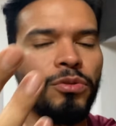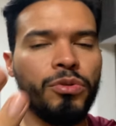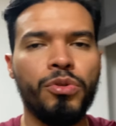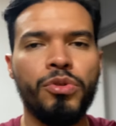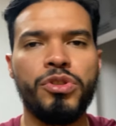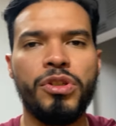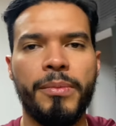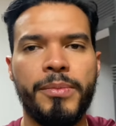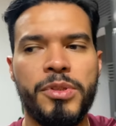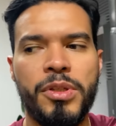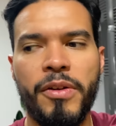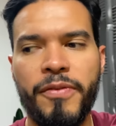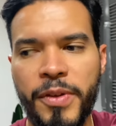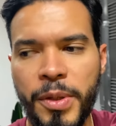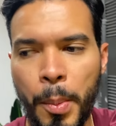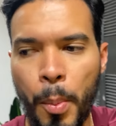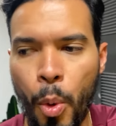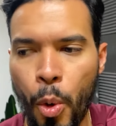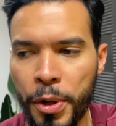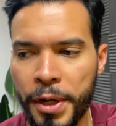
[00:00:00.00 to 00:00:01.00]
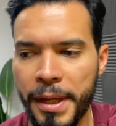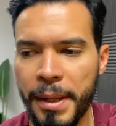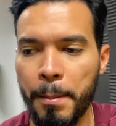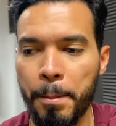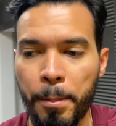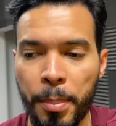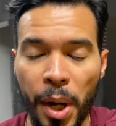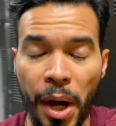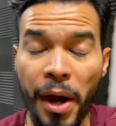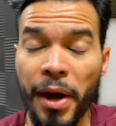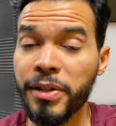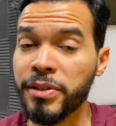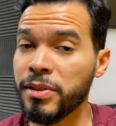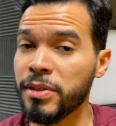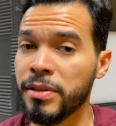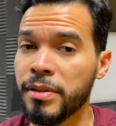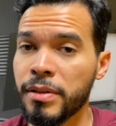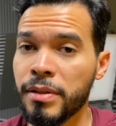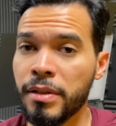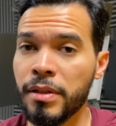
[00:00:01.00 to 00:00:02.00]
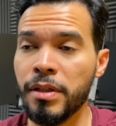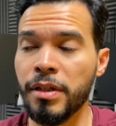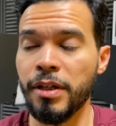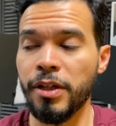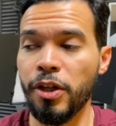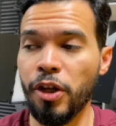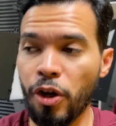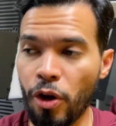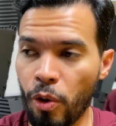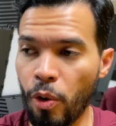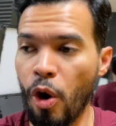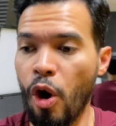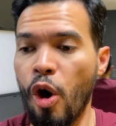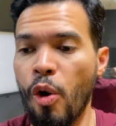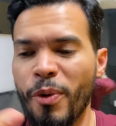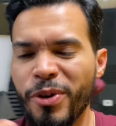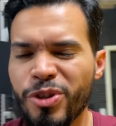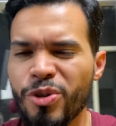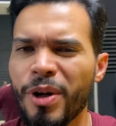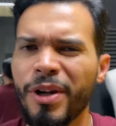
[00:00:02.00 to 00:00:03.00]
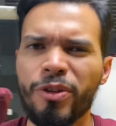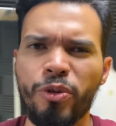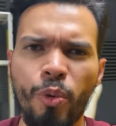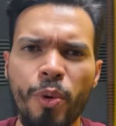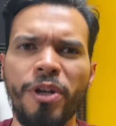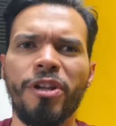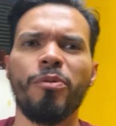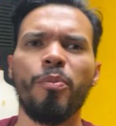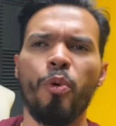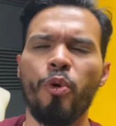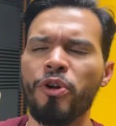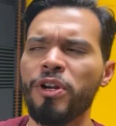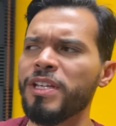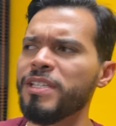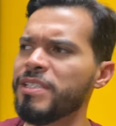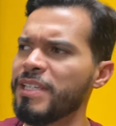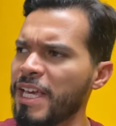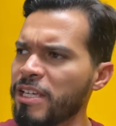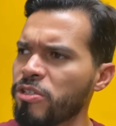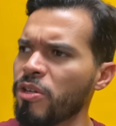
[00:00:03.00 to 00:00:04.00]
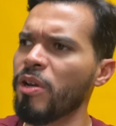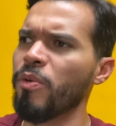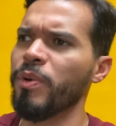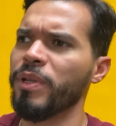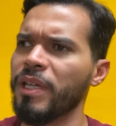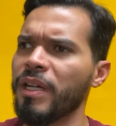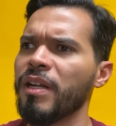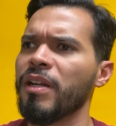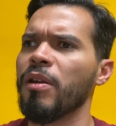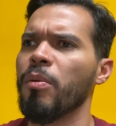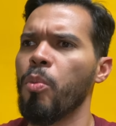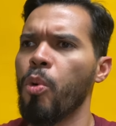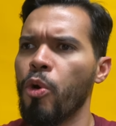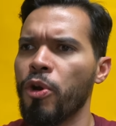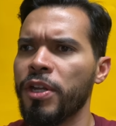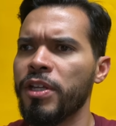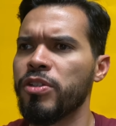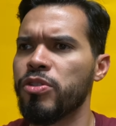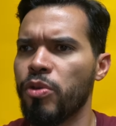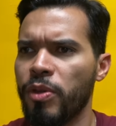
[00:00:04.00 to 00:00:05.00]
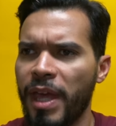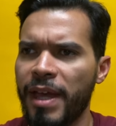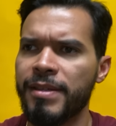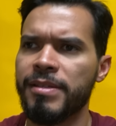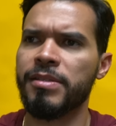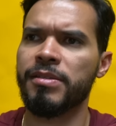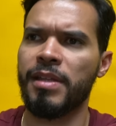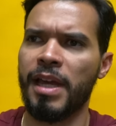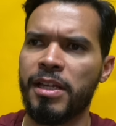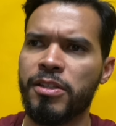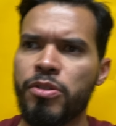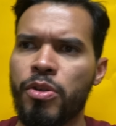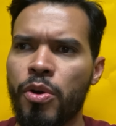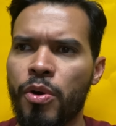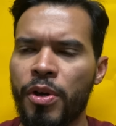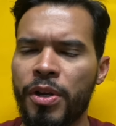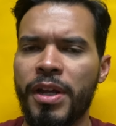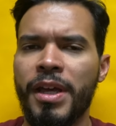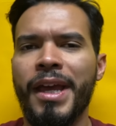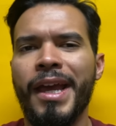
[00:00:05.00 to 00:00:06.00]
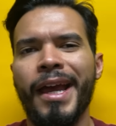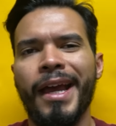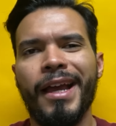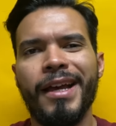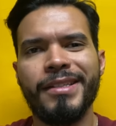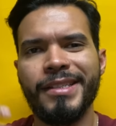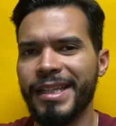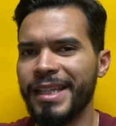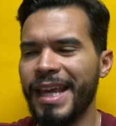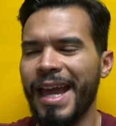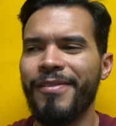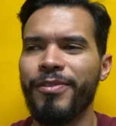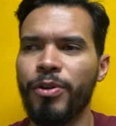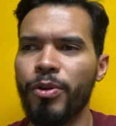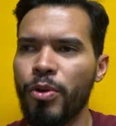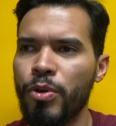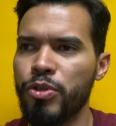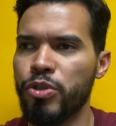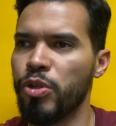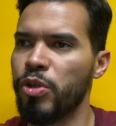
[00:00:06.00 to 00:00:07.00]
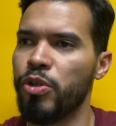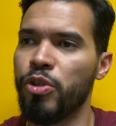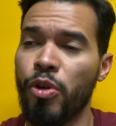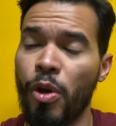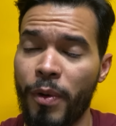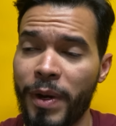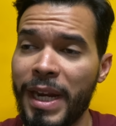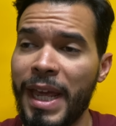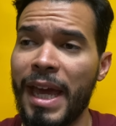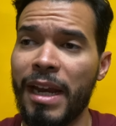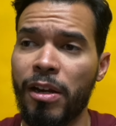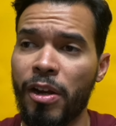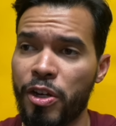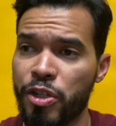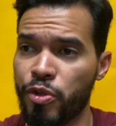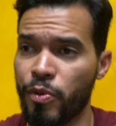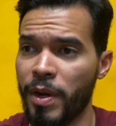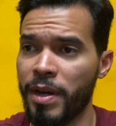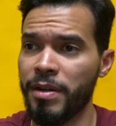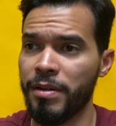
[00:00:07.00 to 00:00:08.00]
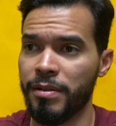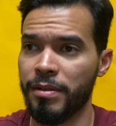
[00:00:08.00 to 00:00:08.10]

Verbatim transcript: do some stuff in the morning. But, you know, always try to do it in the mornings. Yesterday we did it in the morning, so that's good. Because in the afternoons, you already had lunch, right? I